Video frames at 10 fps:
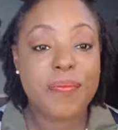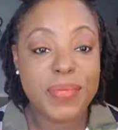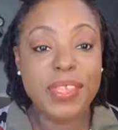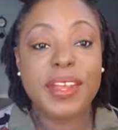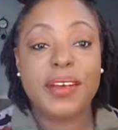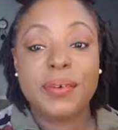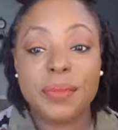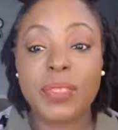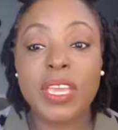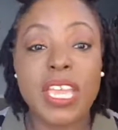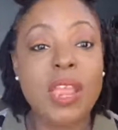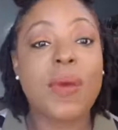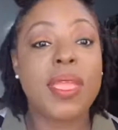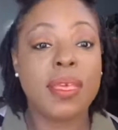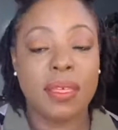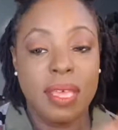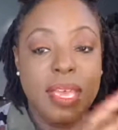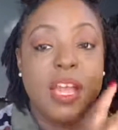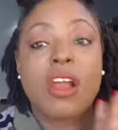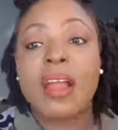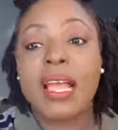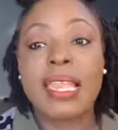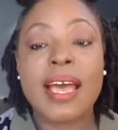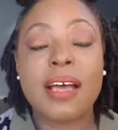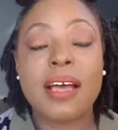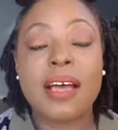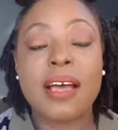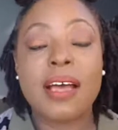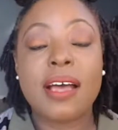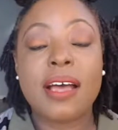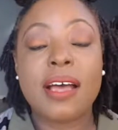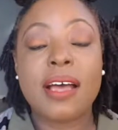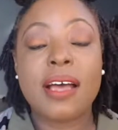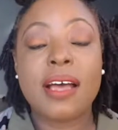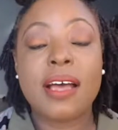the area are allowed to just go out